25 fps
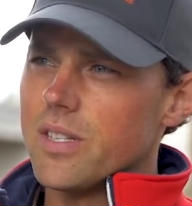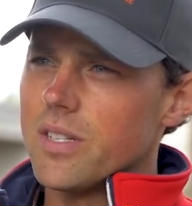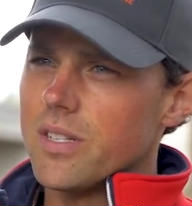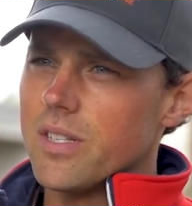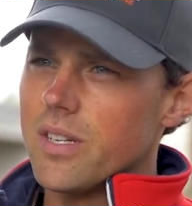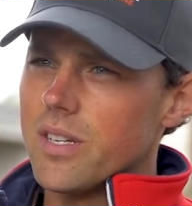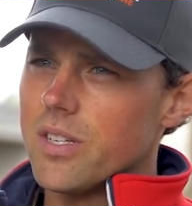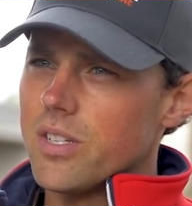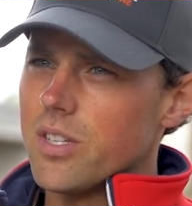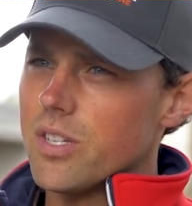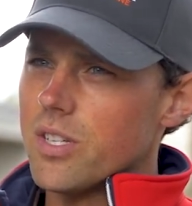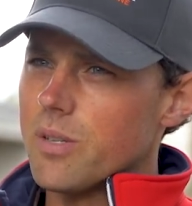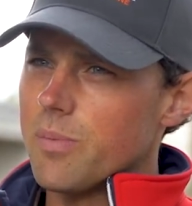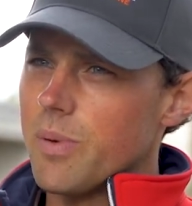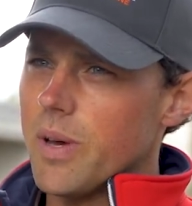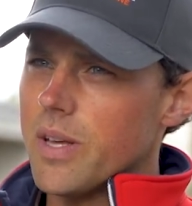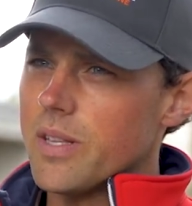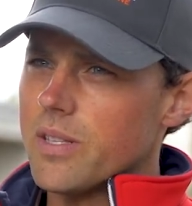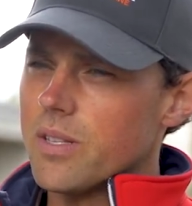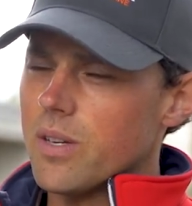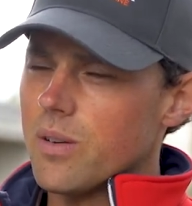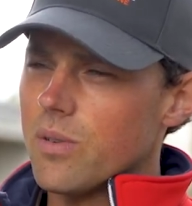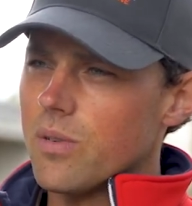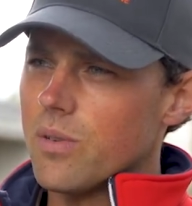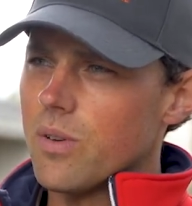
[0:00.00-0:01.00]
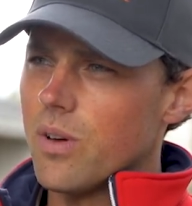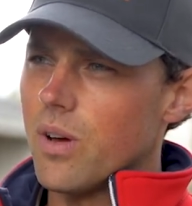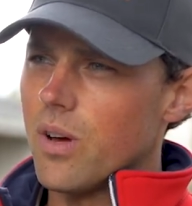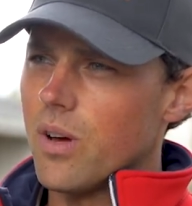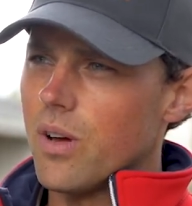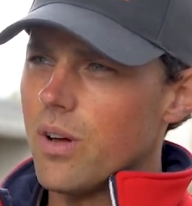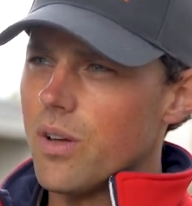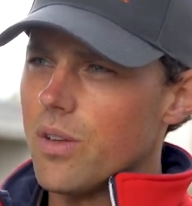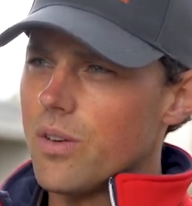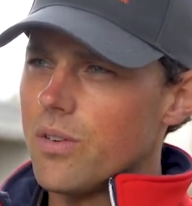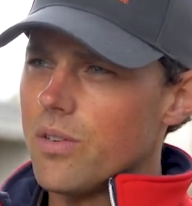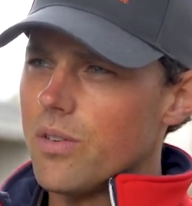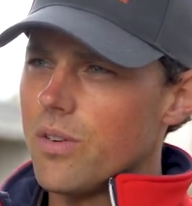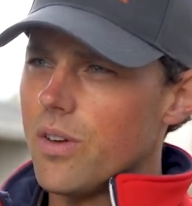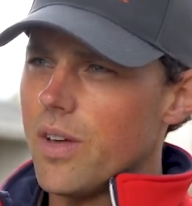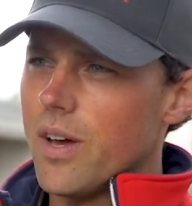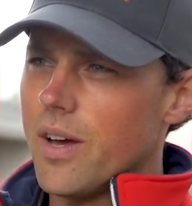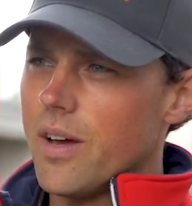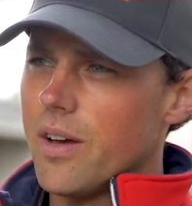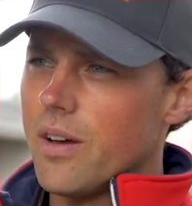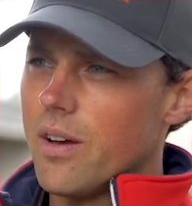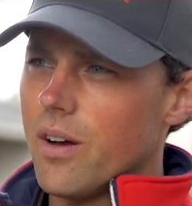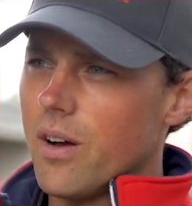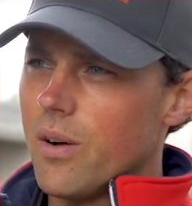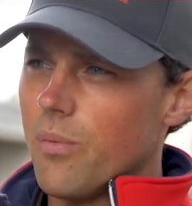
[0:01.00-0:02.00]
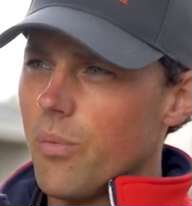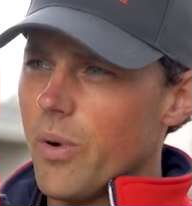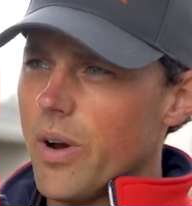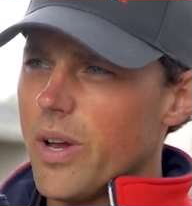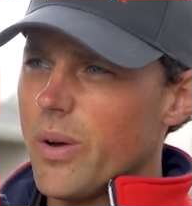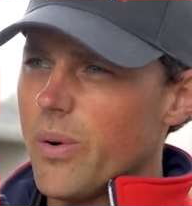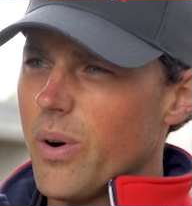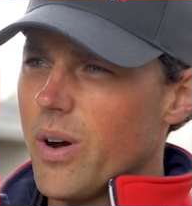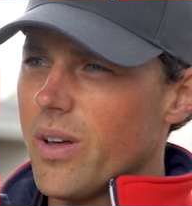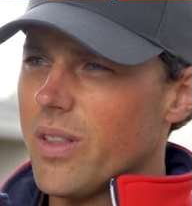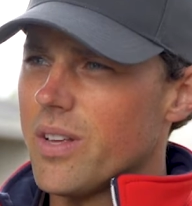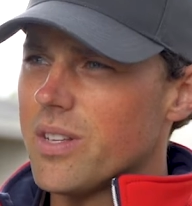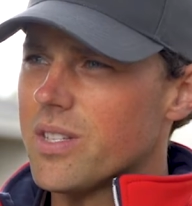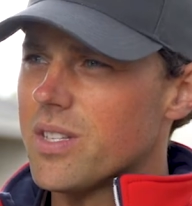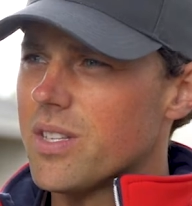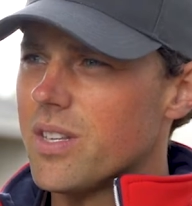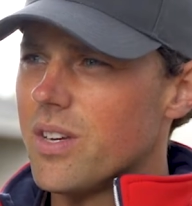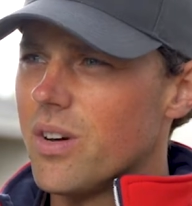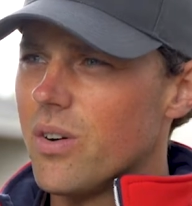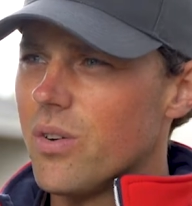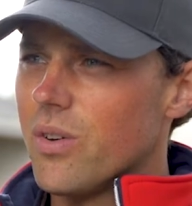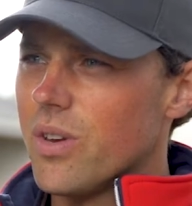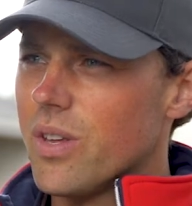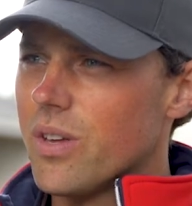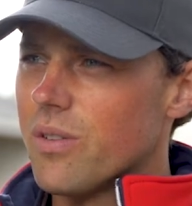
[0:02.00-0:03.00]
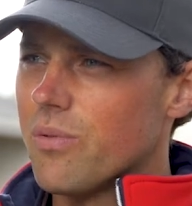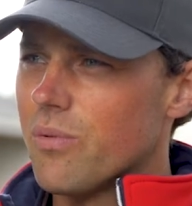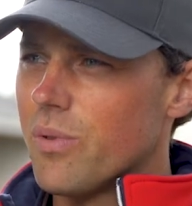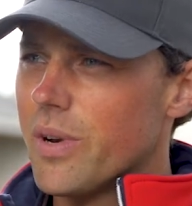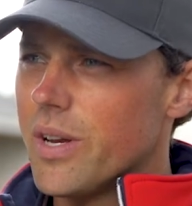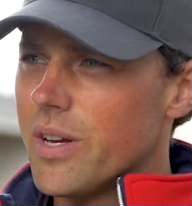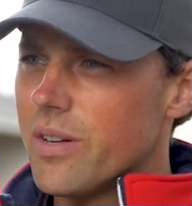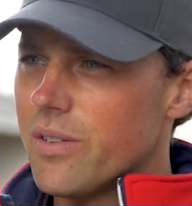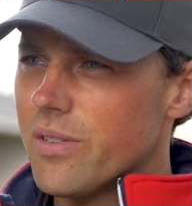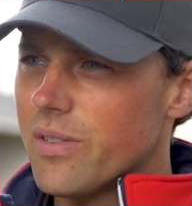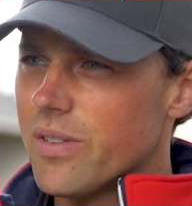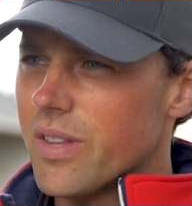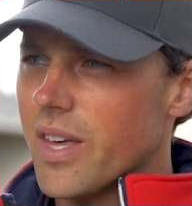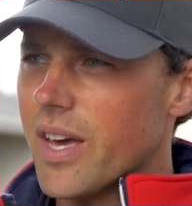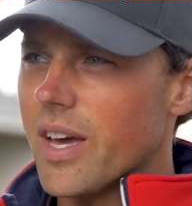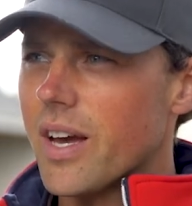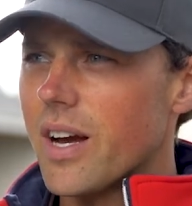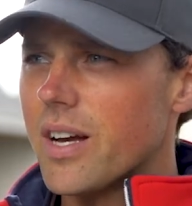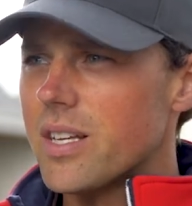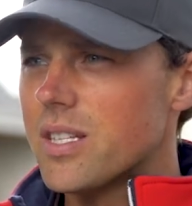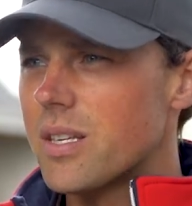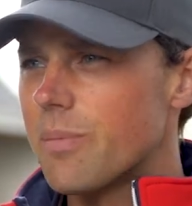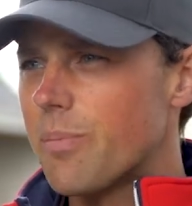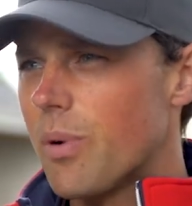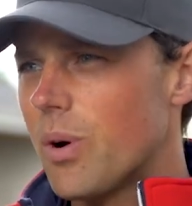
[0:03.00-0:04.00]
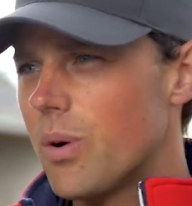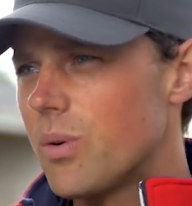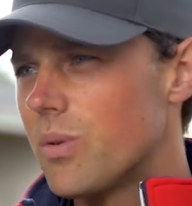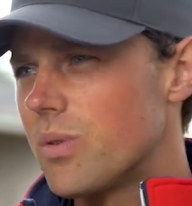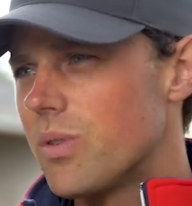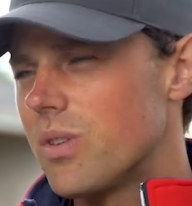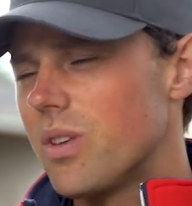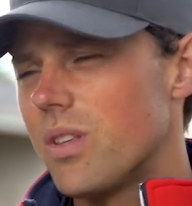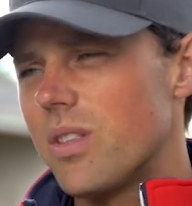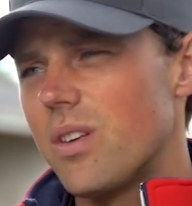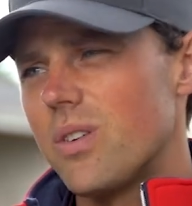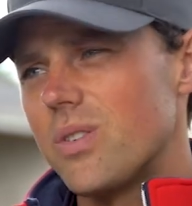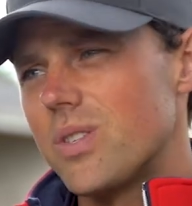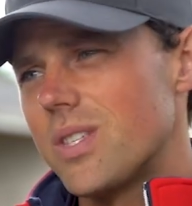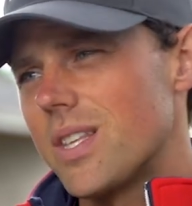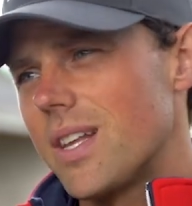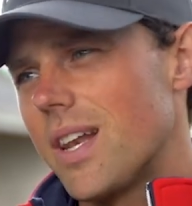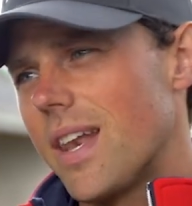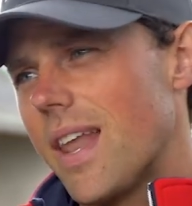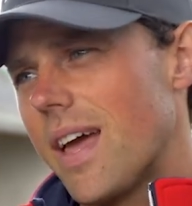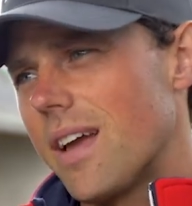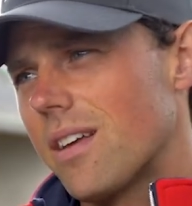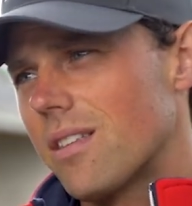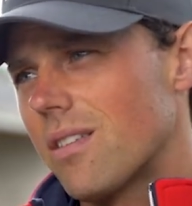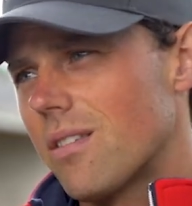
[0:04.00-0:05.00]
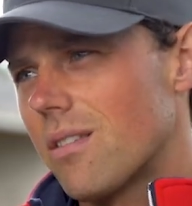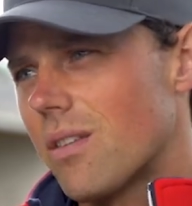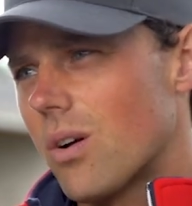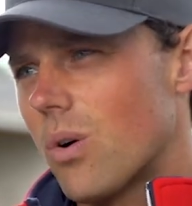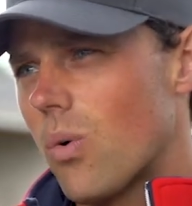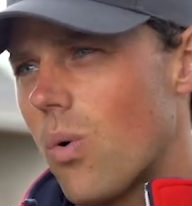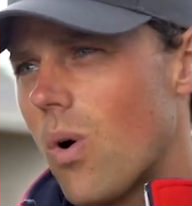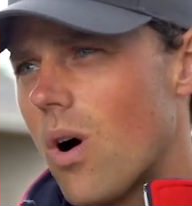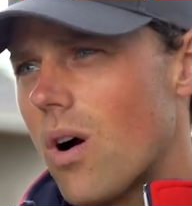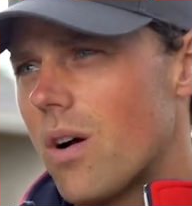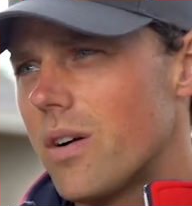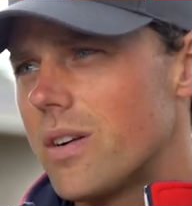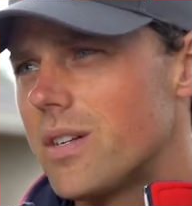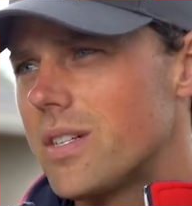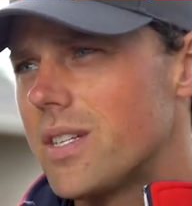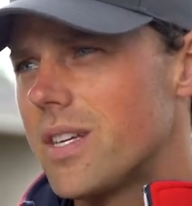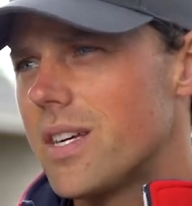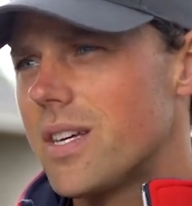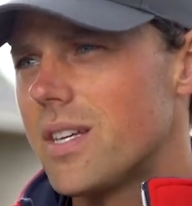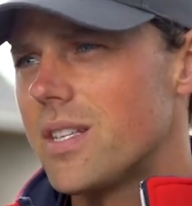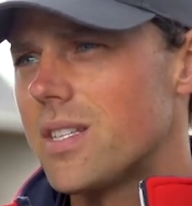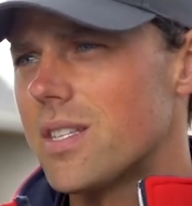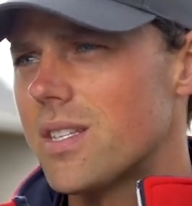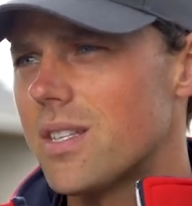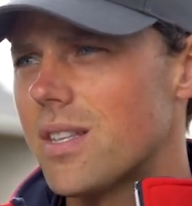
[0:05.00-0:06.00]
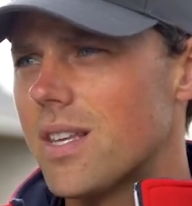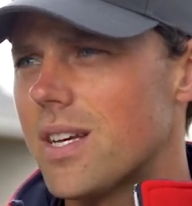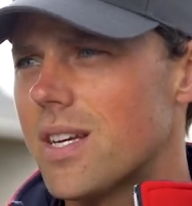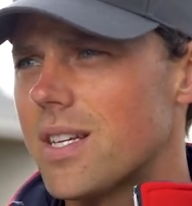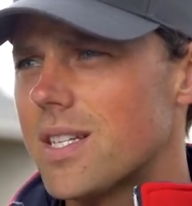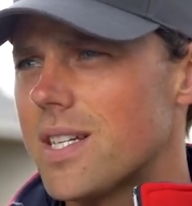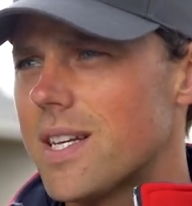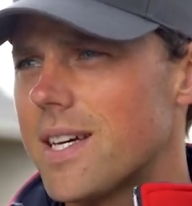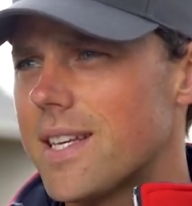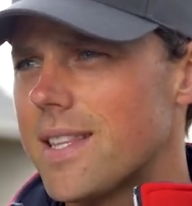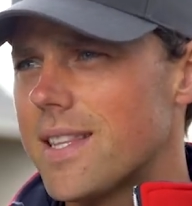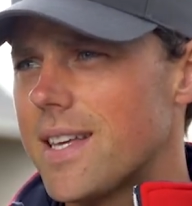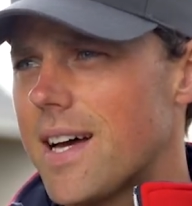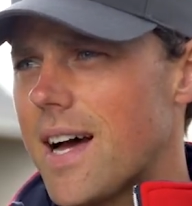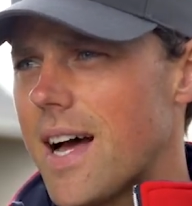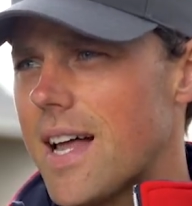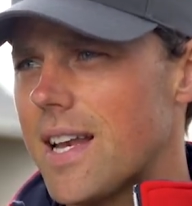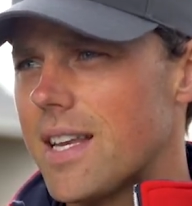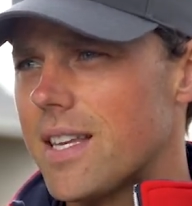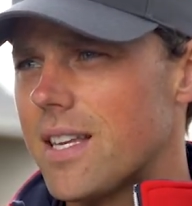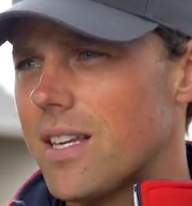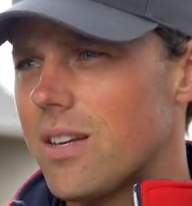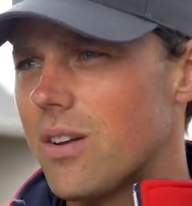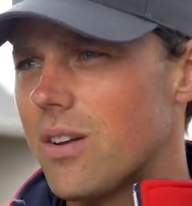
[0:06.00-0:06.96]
It just depends on where you are. That's the only real thing, I suppose. There's the length of the quarantines and things like that.